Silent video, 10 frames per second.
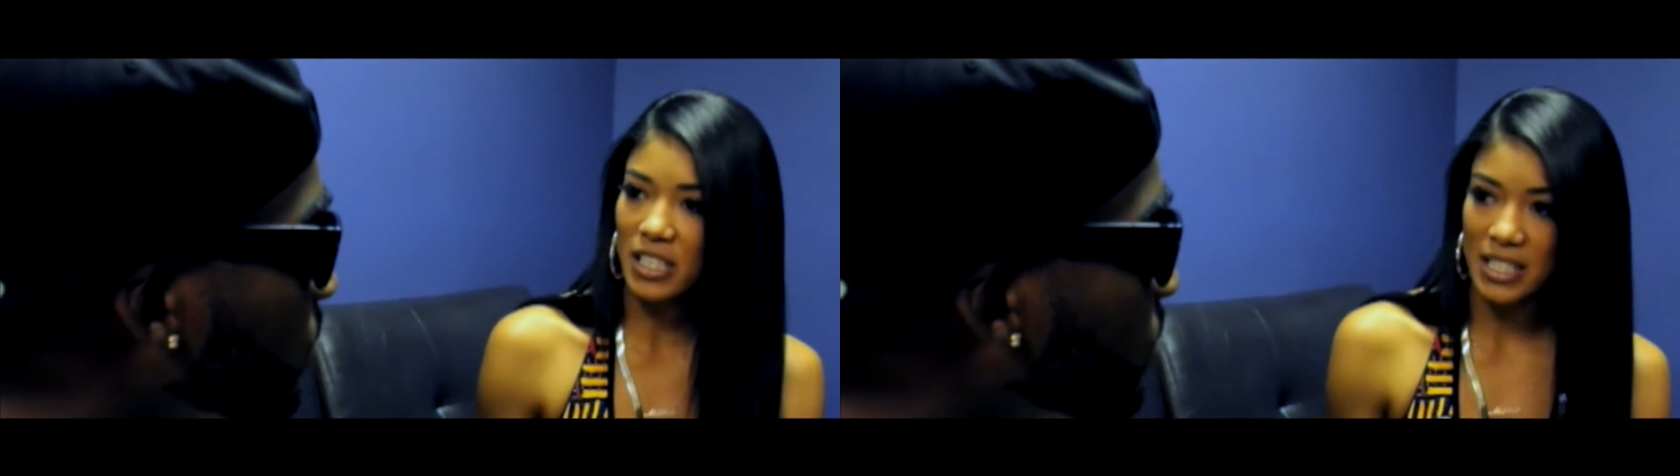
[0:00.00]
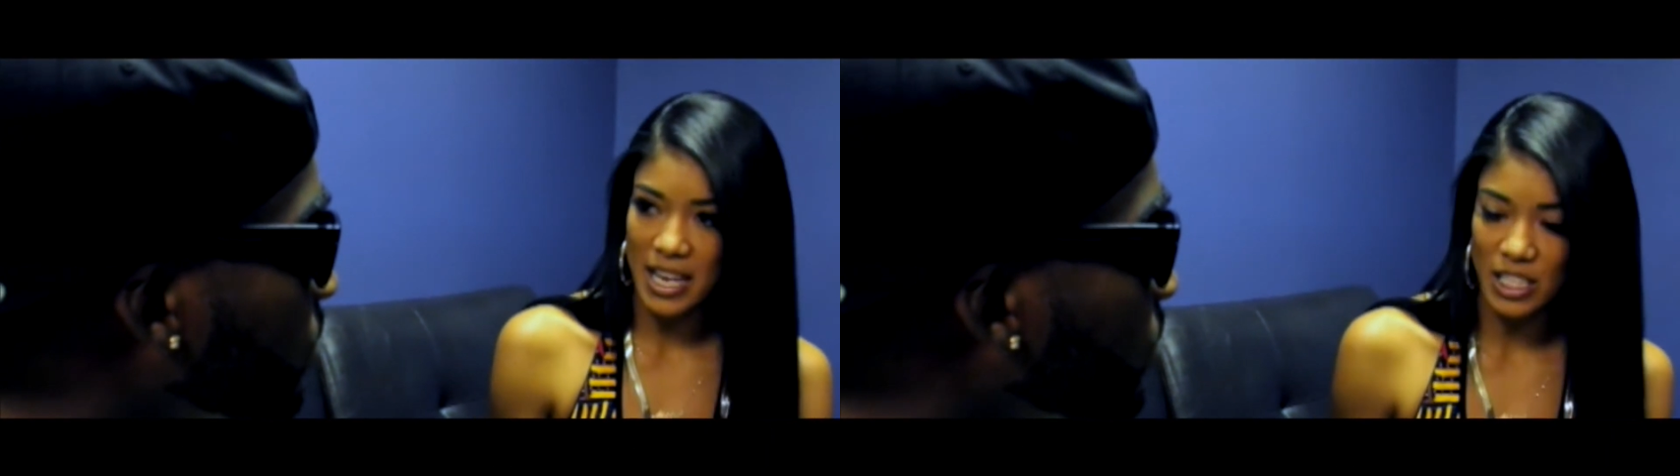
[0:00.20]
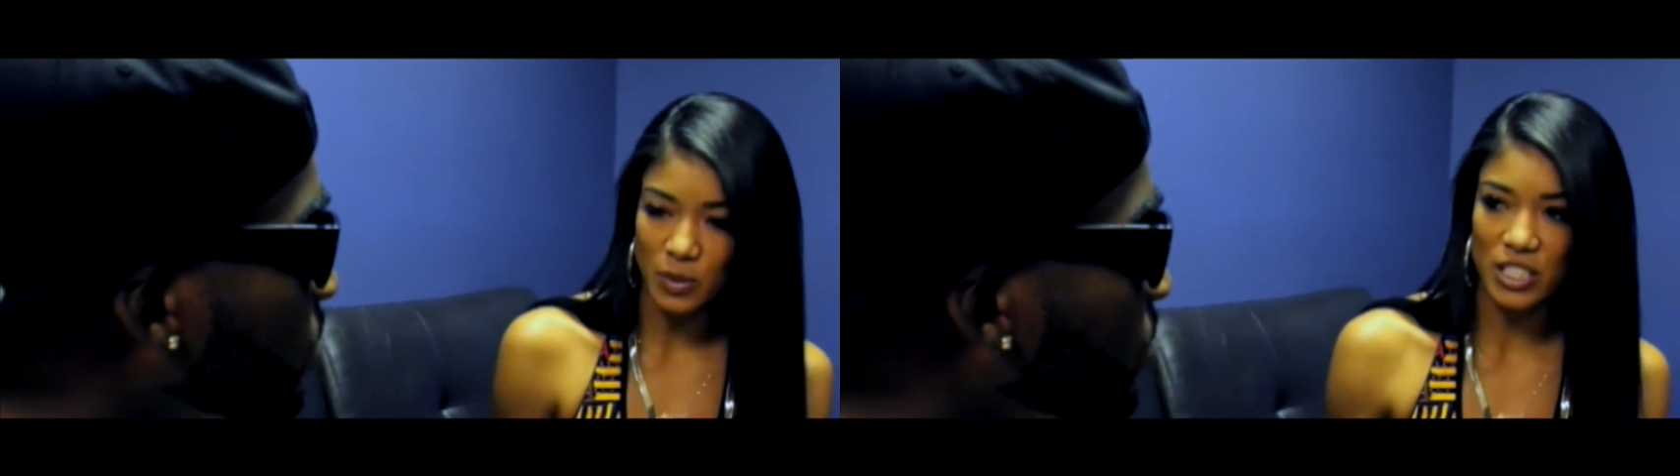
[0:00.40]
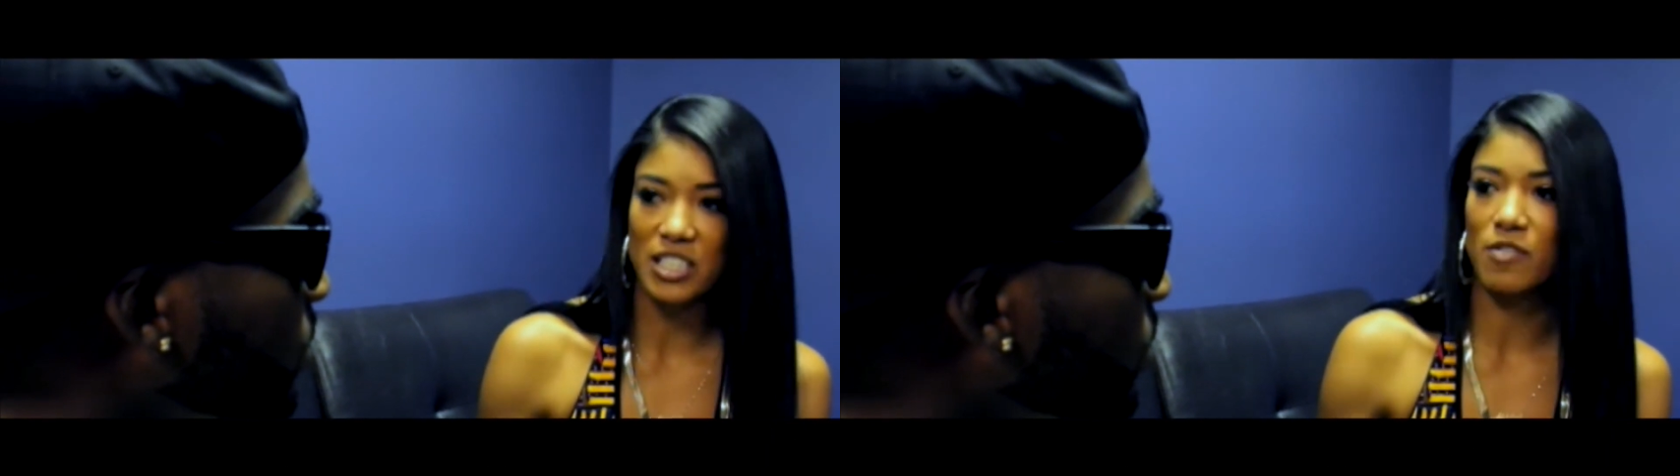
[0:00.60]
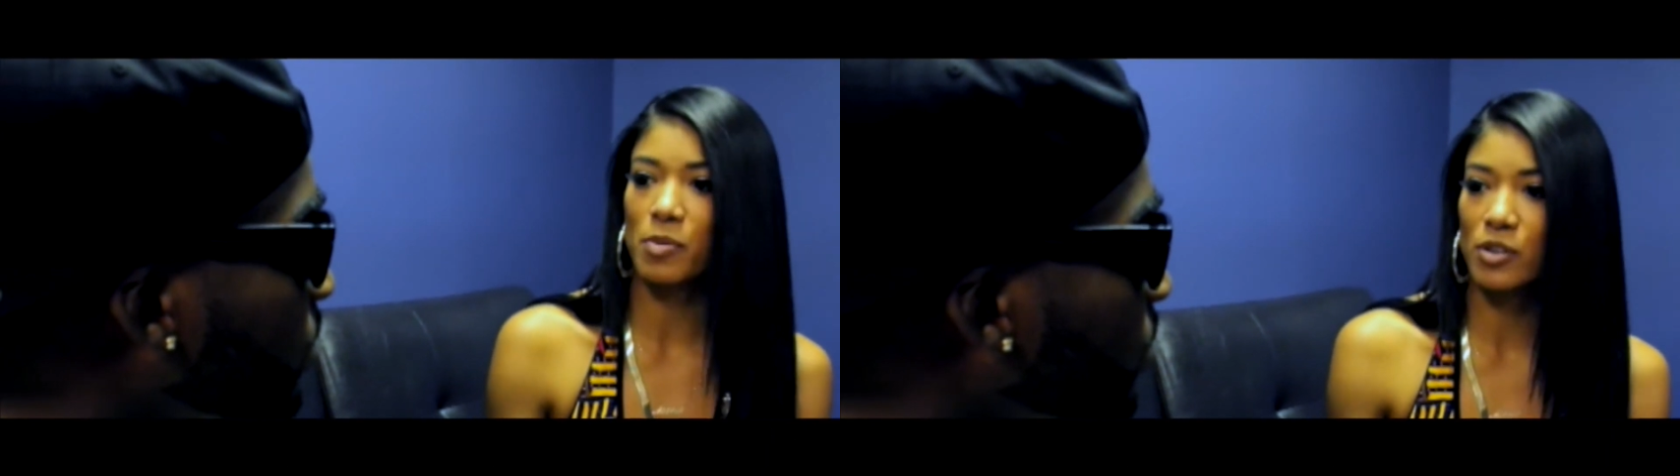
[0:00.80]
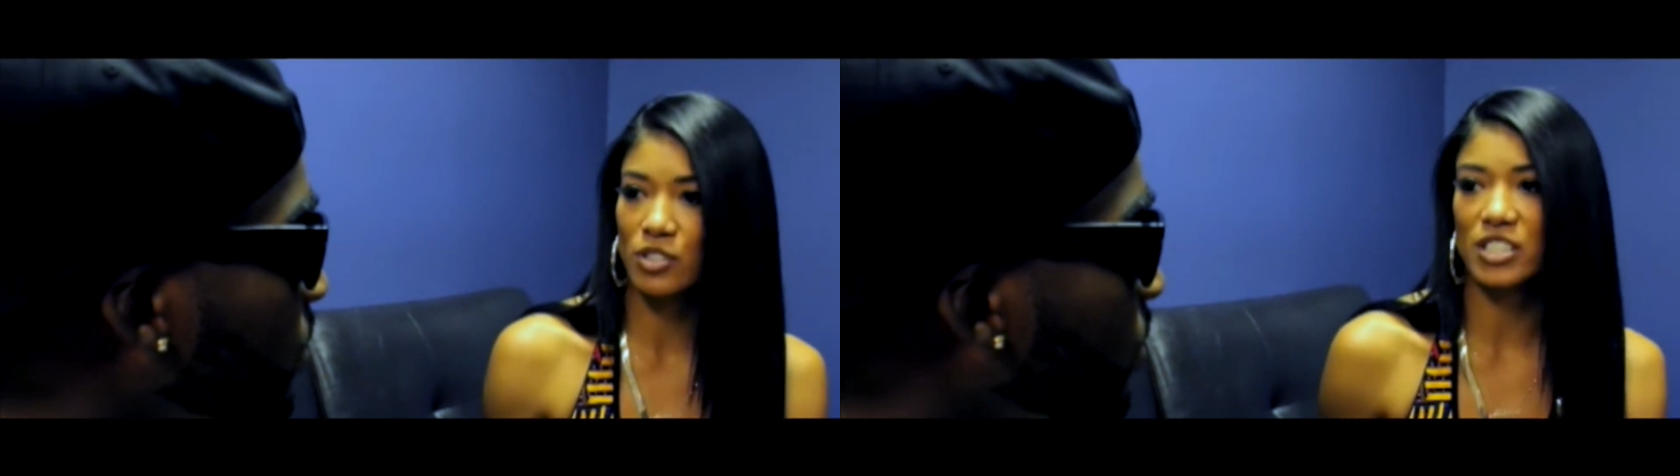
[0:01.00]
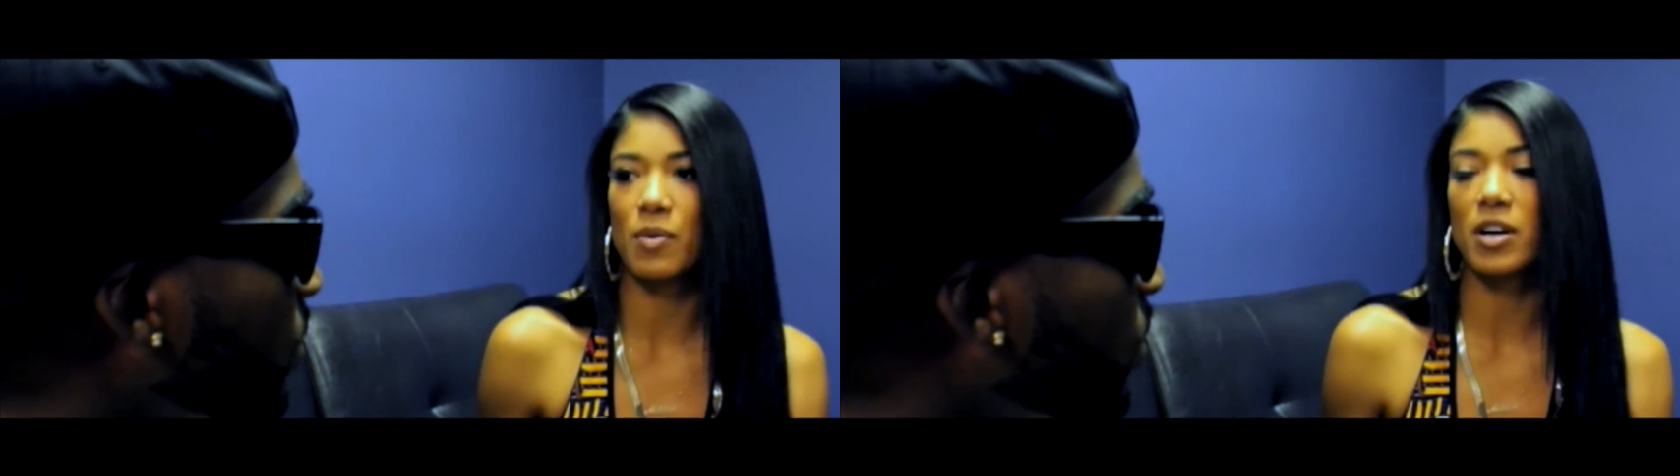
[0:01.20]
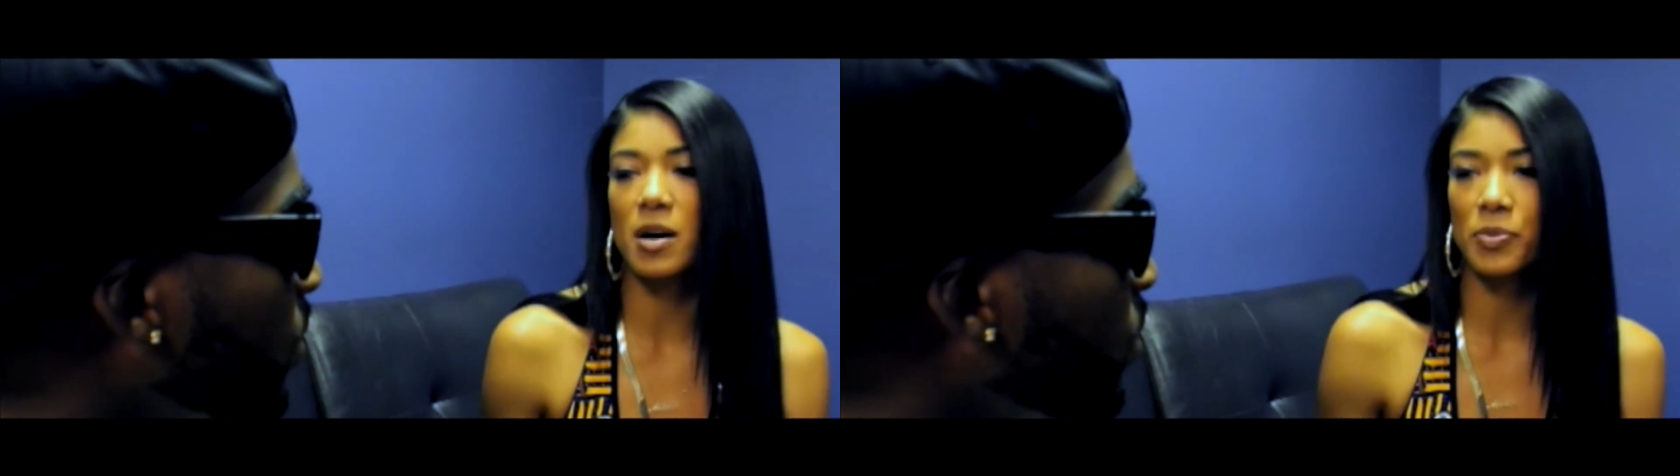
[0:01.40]
connects with just different producers
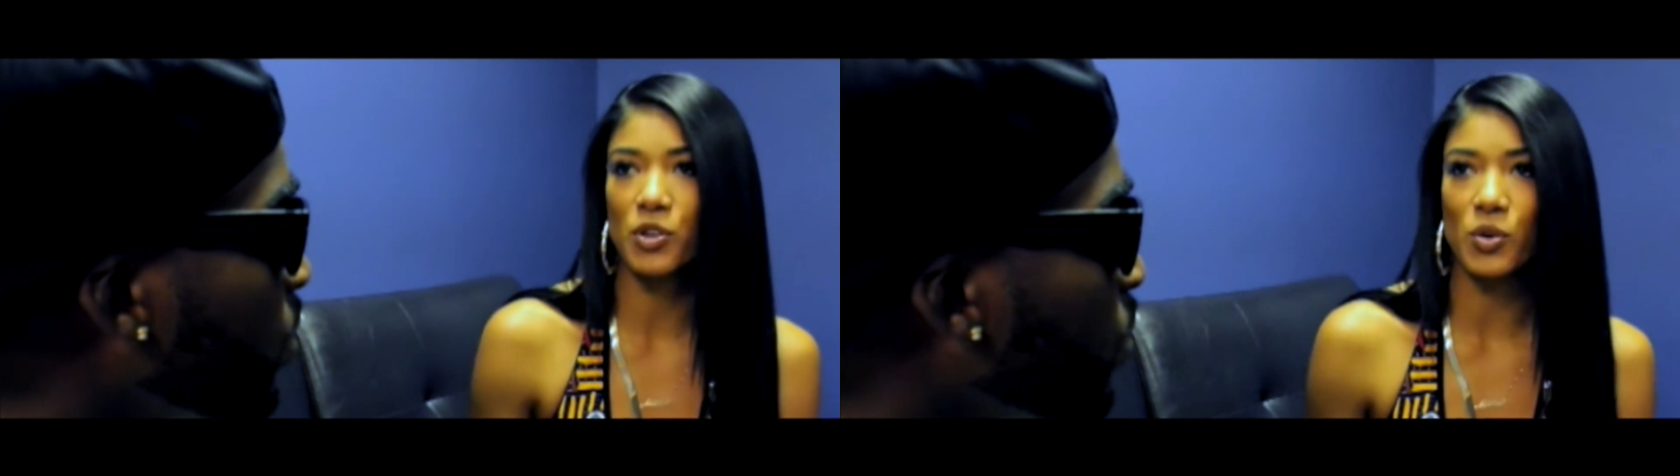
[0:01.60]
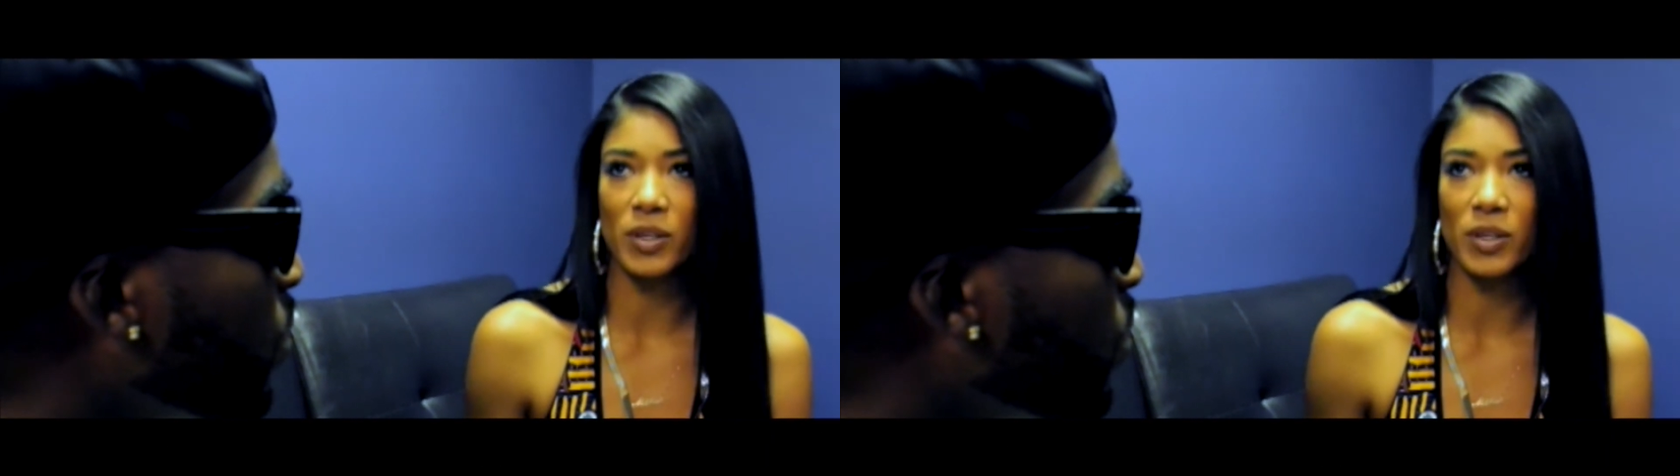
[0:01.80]
that would come through,